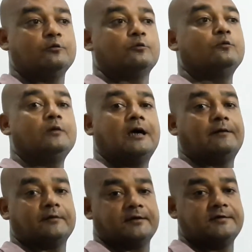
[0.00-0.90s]
rule
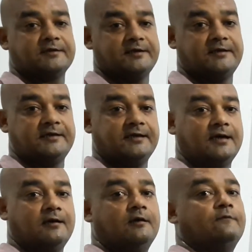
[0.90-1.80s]
our country
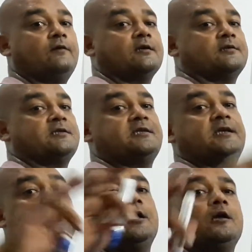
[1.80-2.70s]
India for such
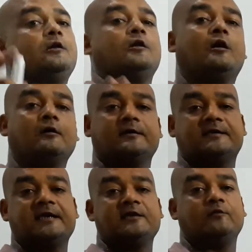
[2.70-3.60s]
a long
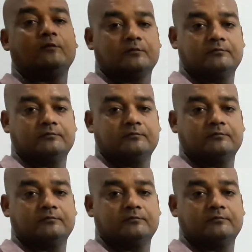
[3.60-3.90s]
tenure